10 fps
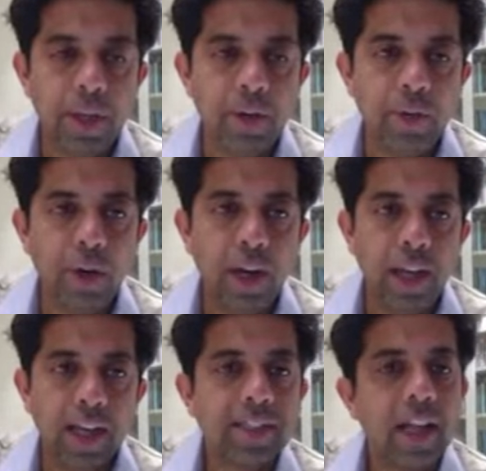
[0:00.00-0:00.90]
been
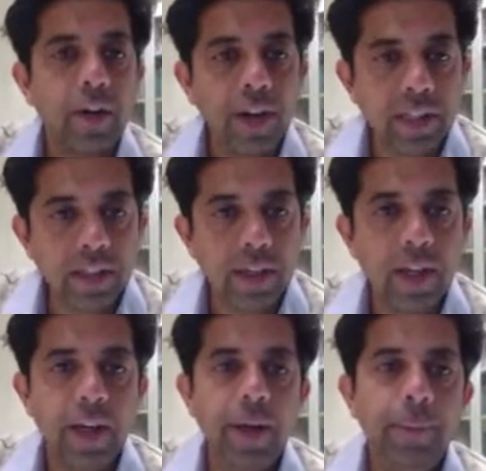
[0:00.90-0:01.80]
really accelerated.
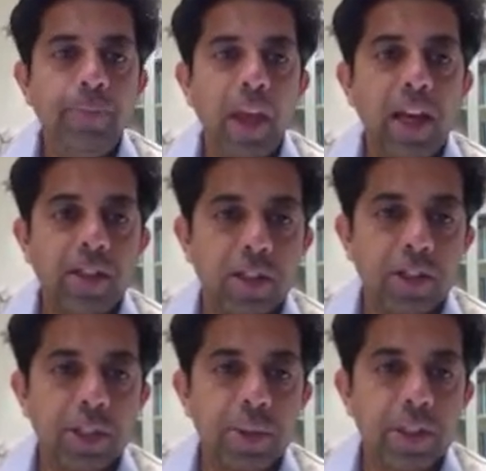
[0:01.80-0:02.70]
And as a
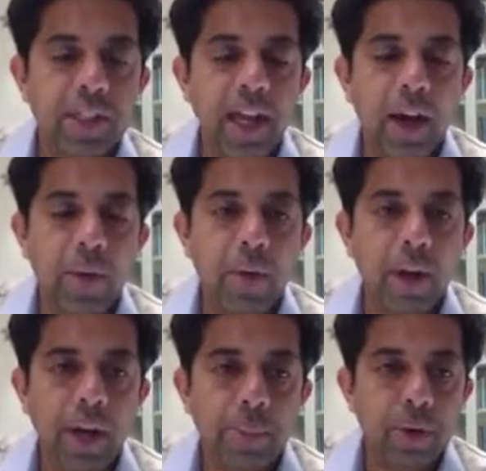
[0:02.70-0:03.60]
consequence, now
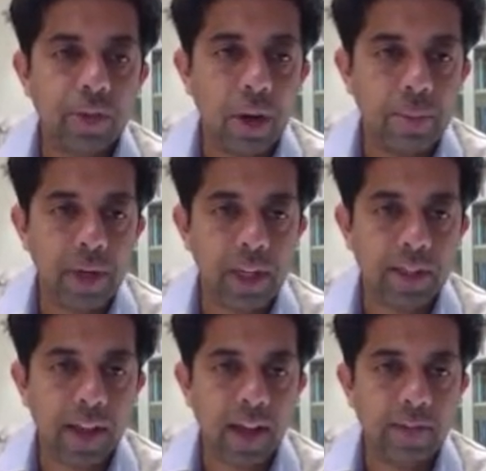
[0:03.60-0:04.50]
a number of
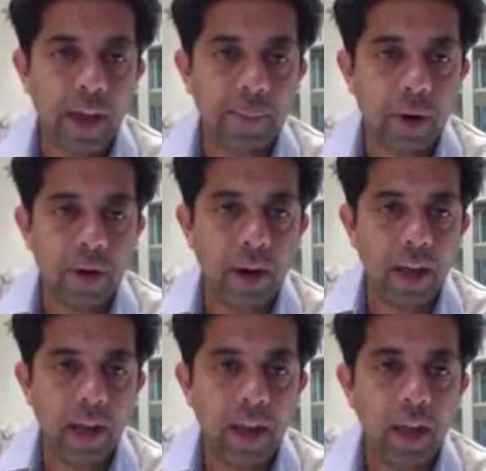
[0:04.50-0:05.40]
companies have
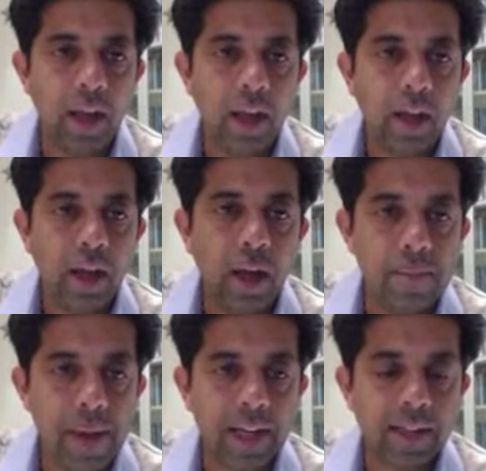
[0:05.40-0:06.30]
mRNA uh,
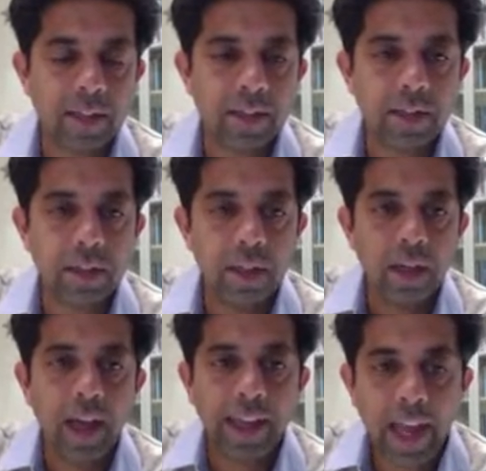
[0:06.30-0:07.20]
medicines.
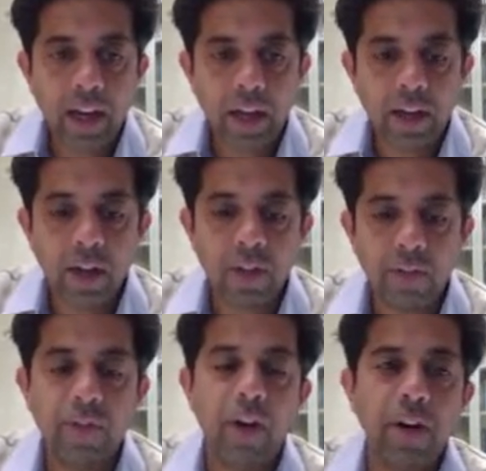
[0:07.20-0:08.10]
Again,
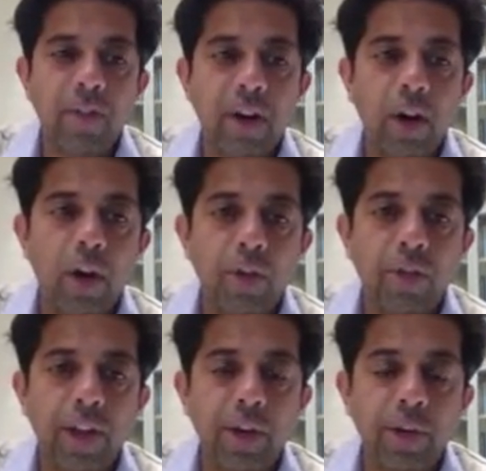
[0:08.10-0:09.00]
another very, very hot
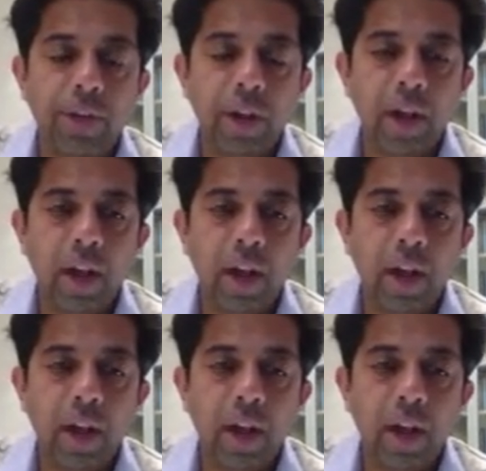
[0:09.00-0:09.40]
field